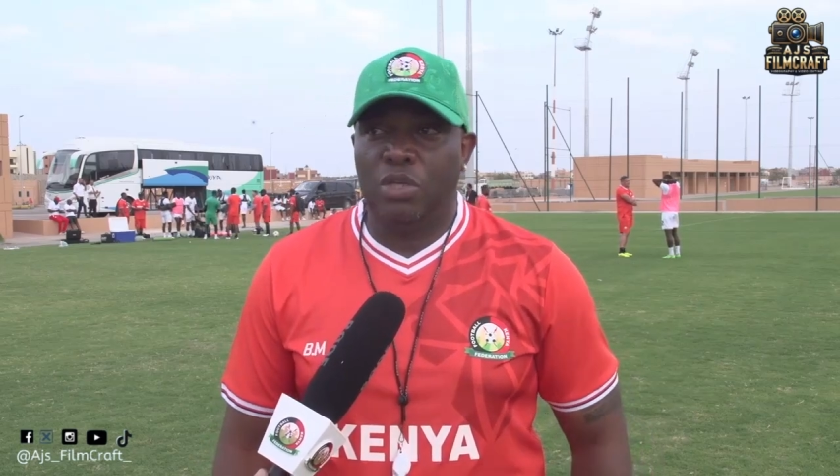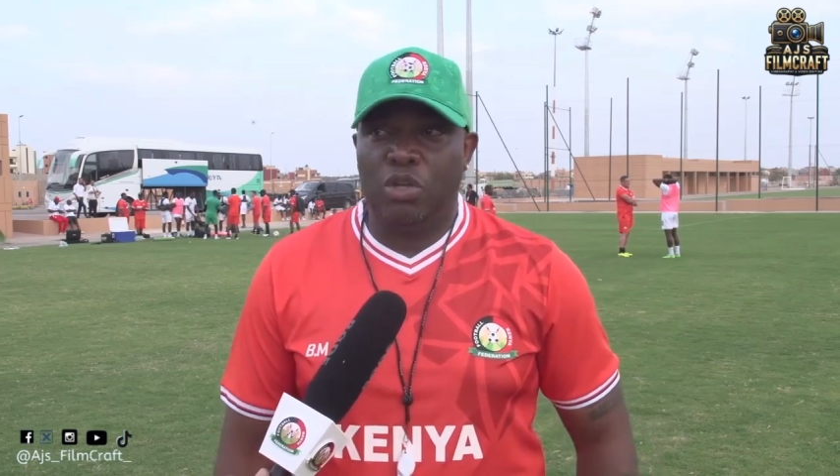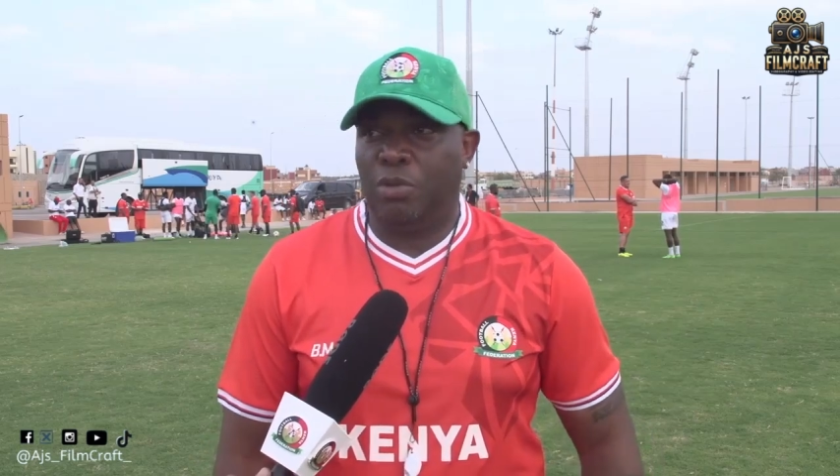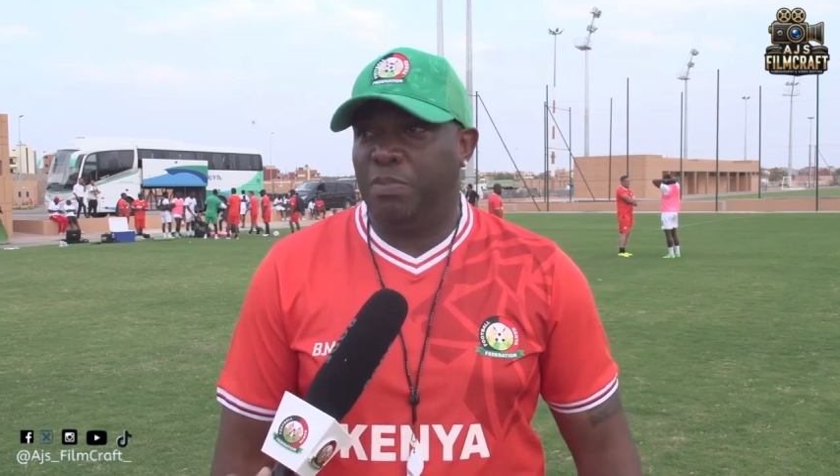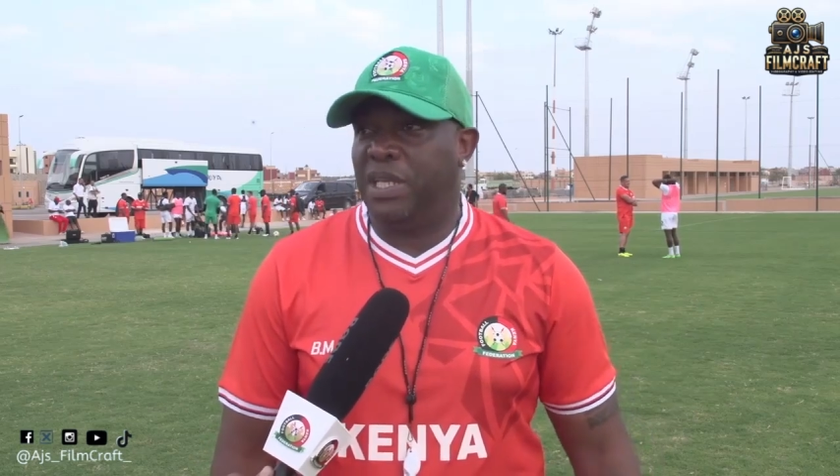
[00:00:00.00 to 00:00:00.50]

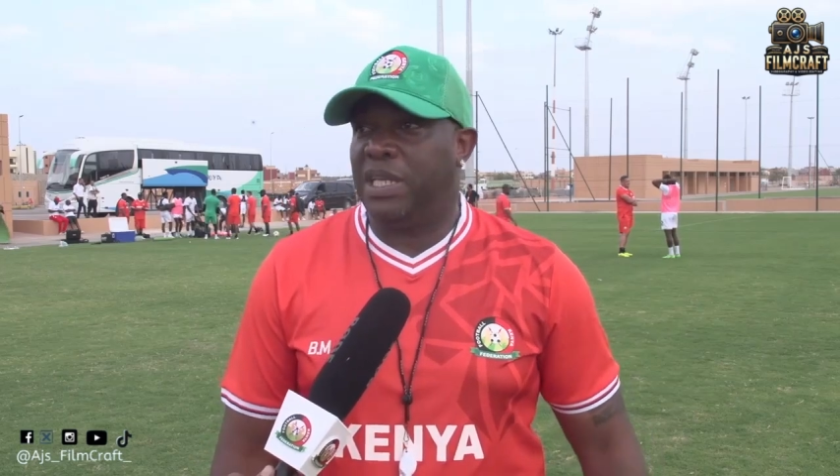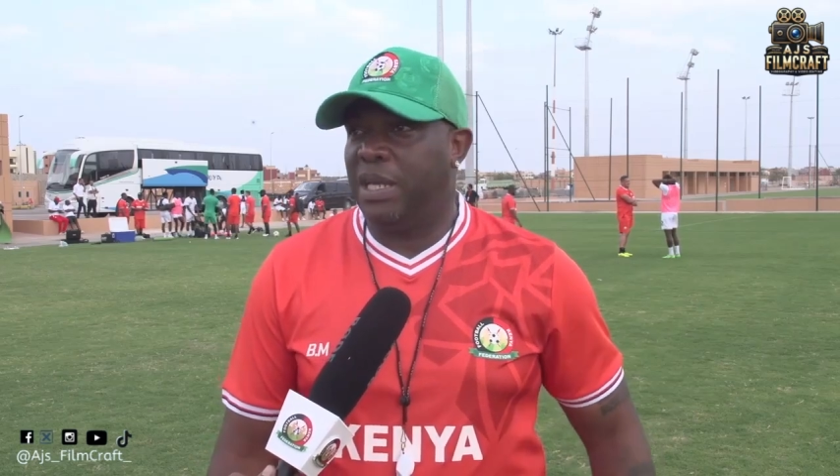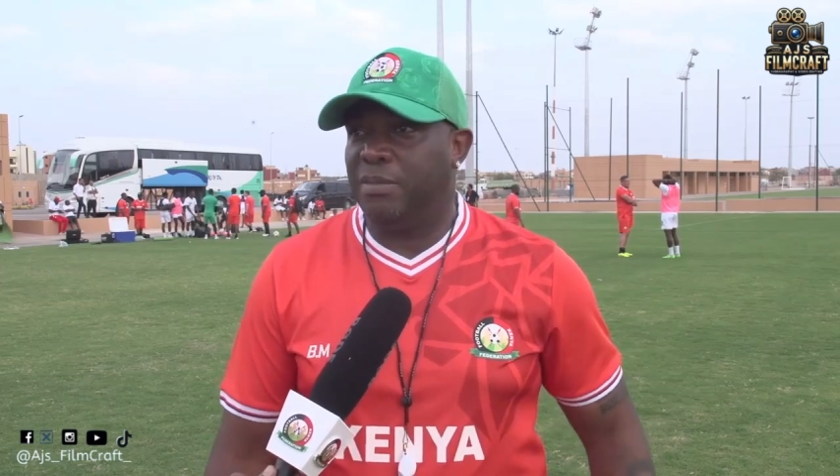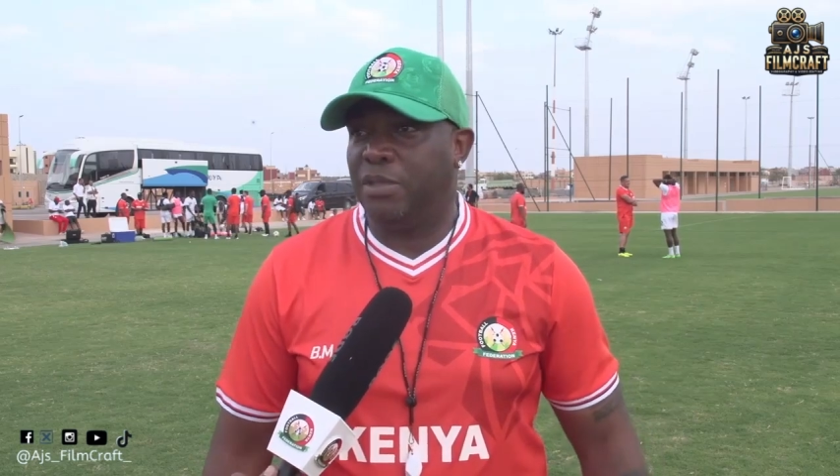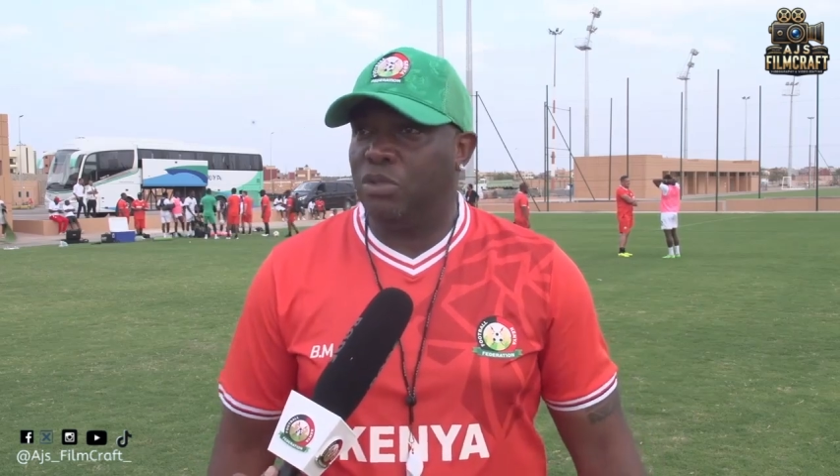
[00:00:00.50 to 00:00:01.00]
not being
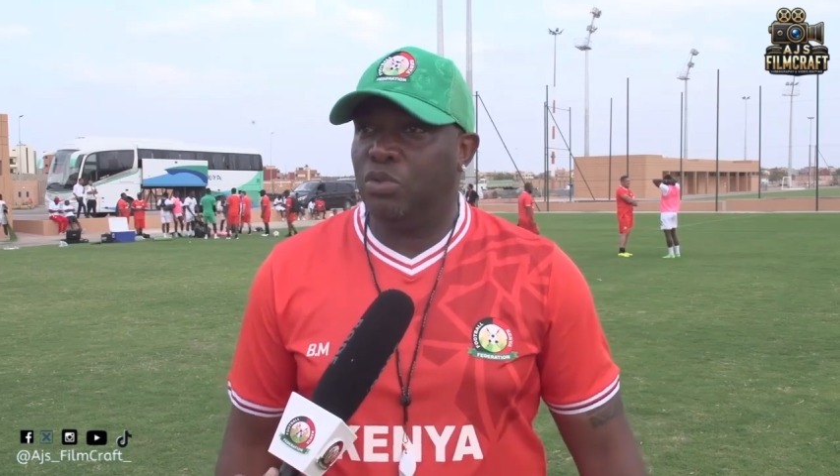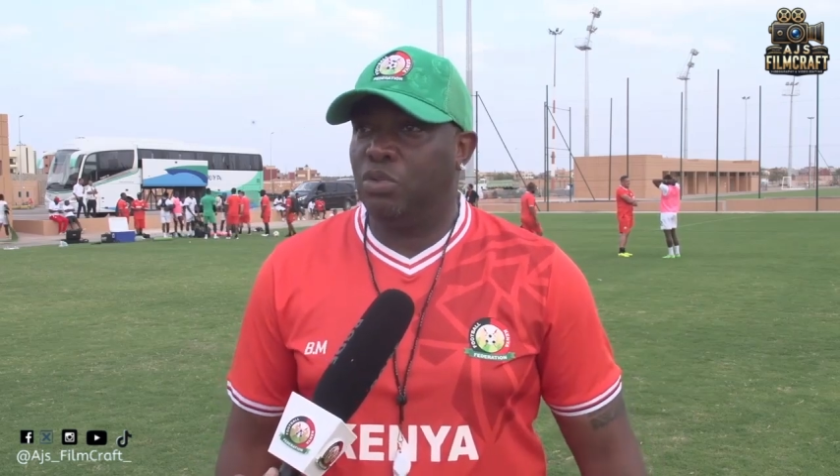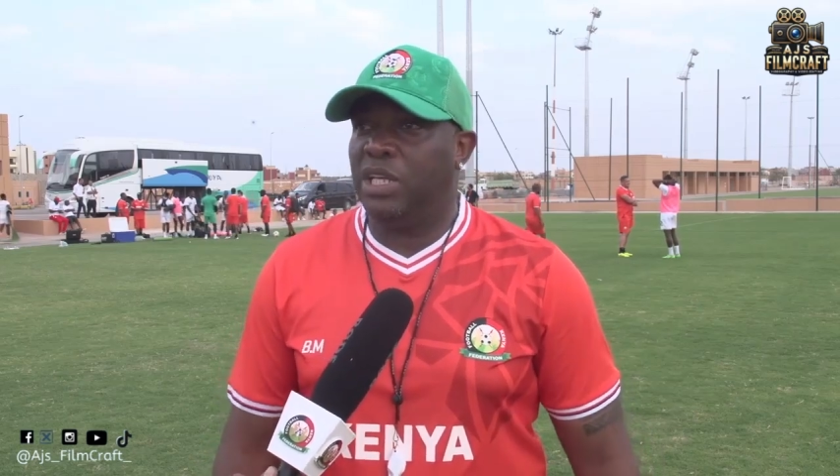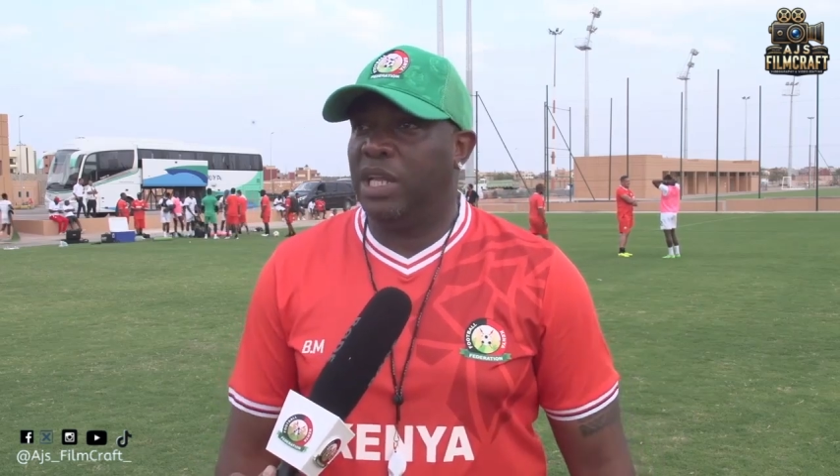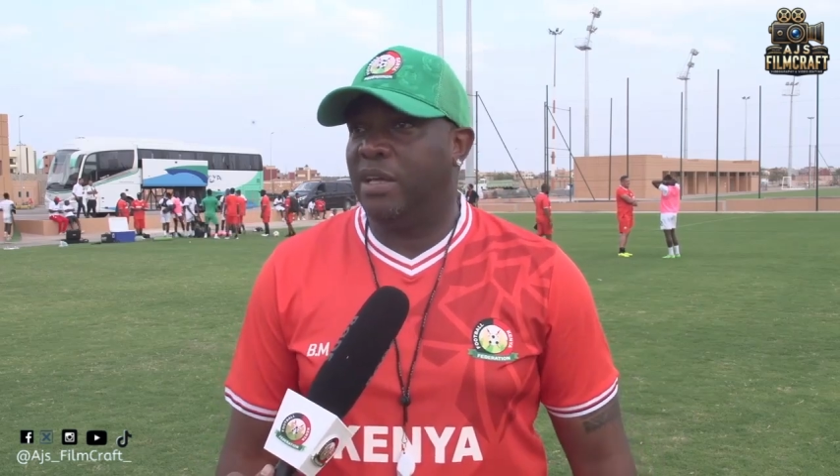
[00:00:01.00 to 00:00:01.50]
able to
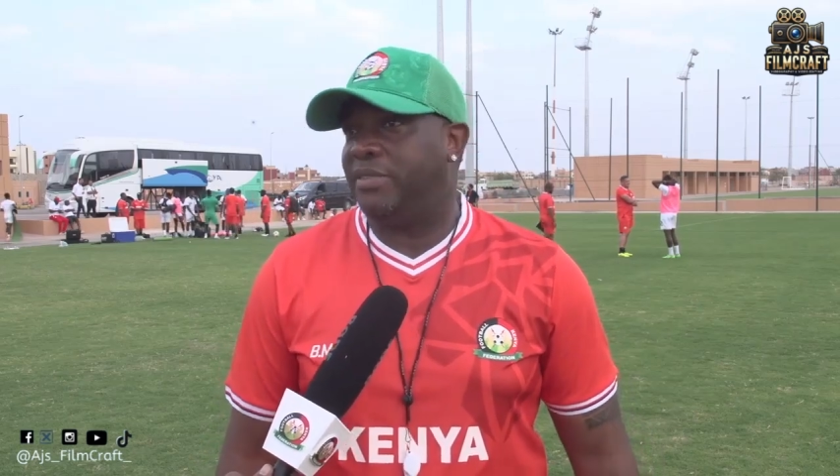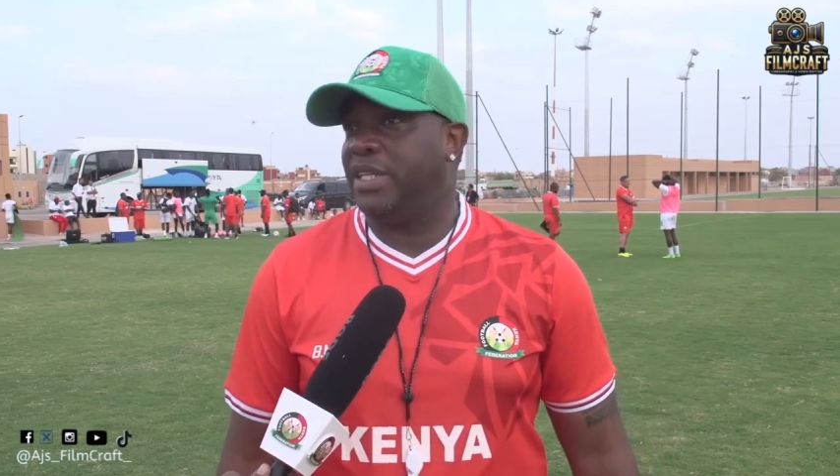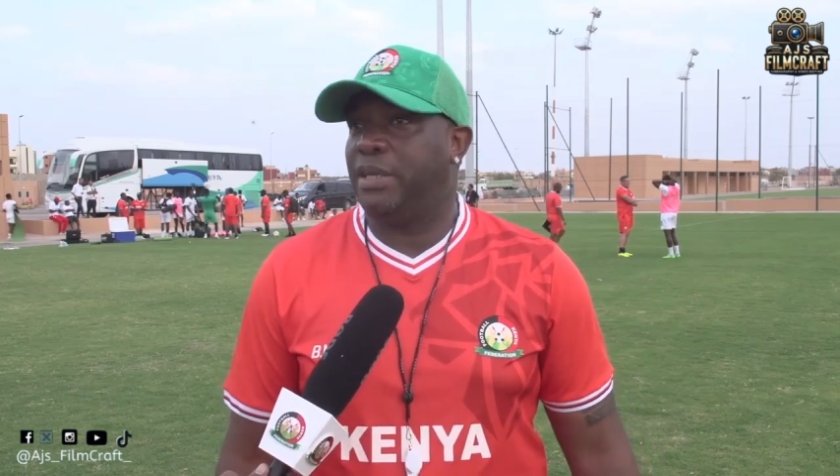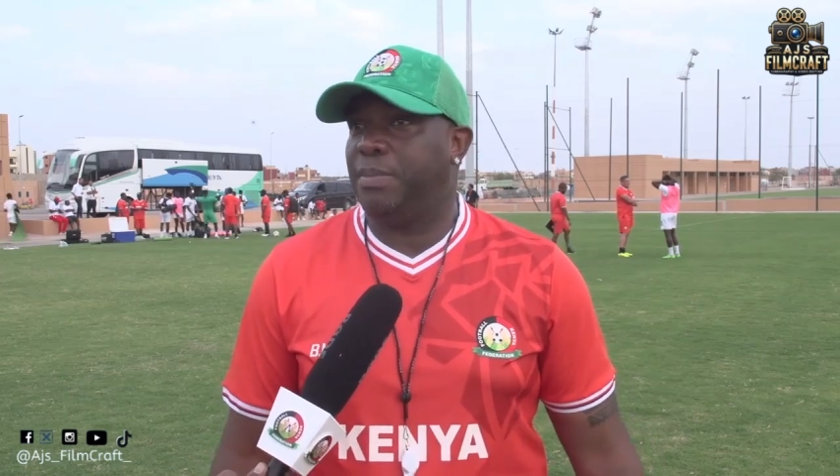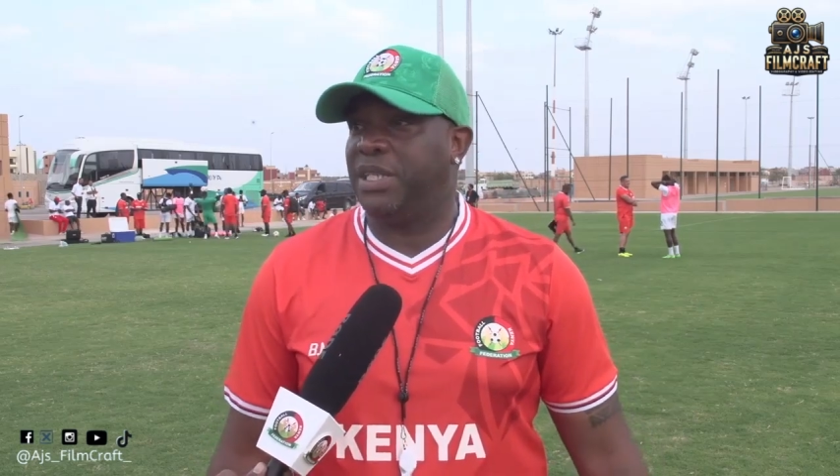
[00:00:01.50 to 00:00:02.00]
deliver
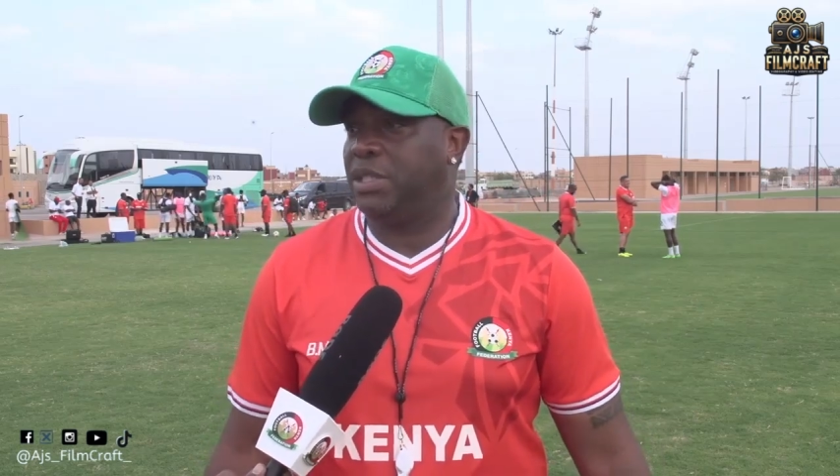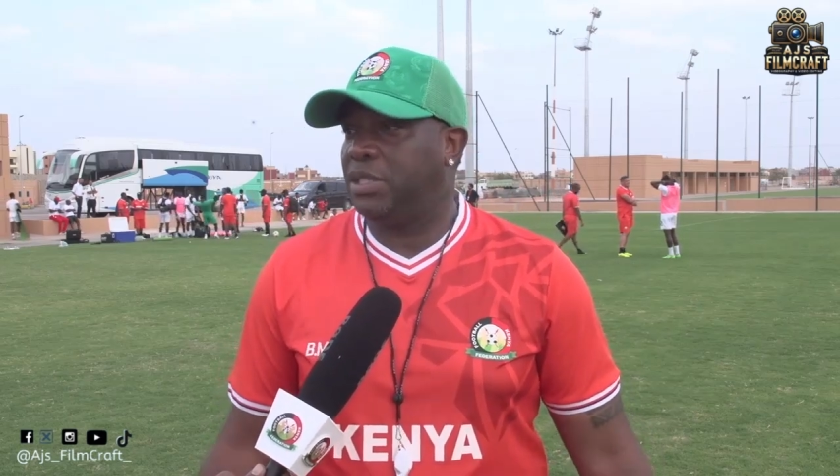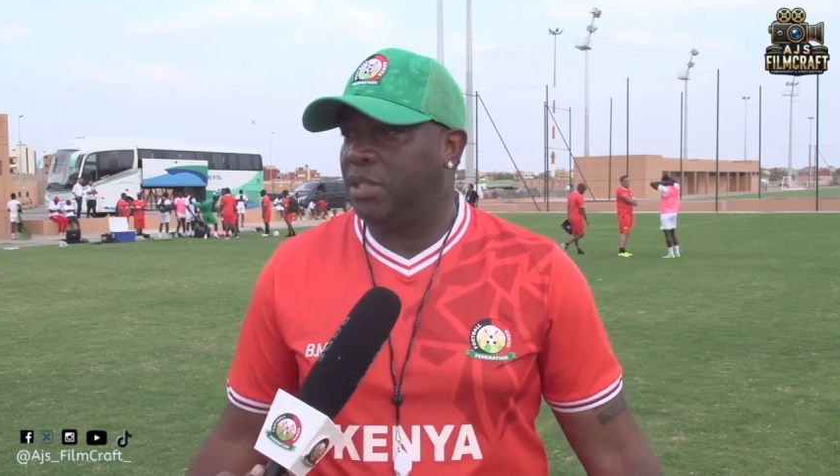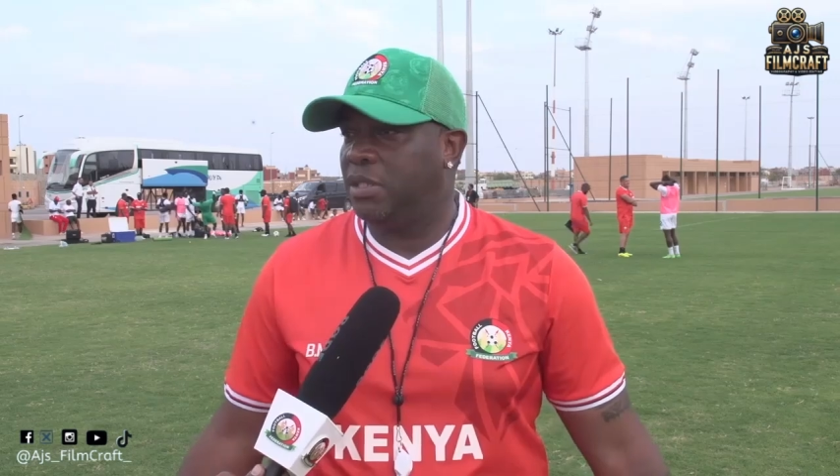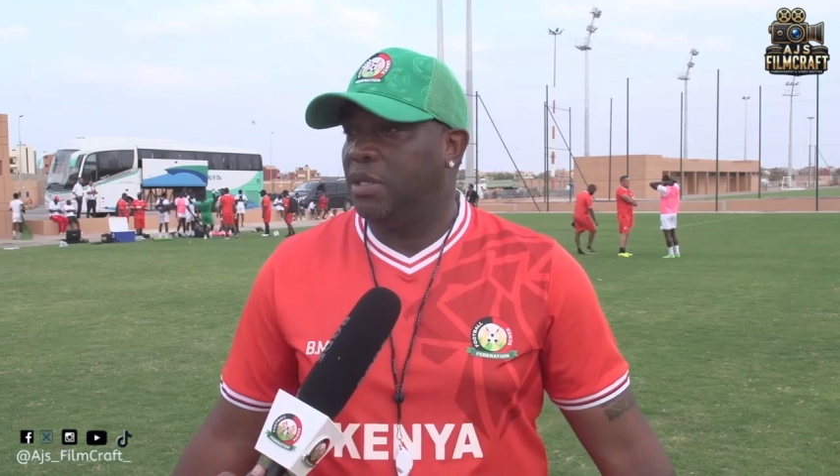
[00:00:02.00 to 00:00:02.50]
the
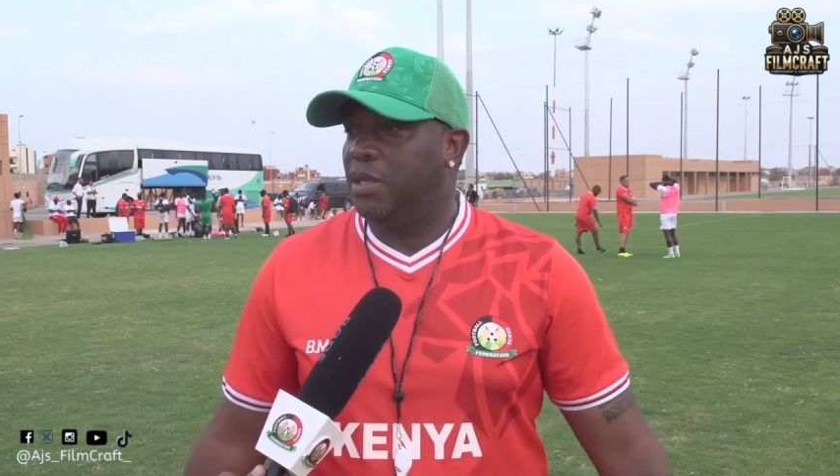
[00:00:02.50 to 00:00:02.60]
best